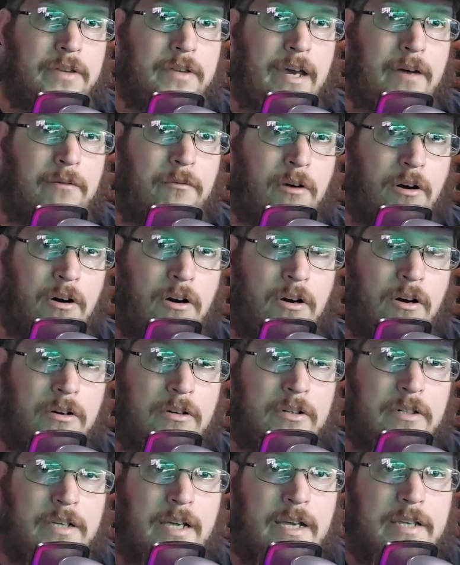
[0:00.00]
that
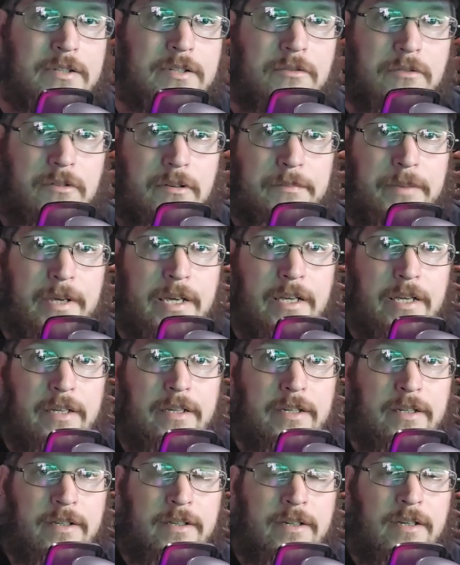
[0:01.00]
wall it's going to be.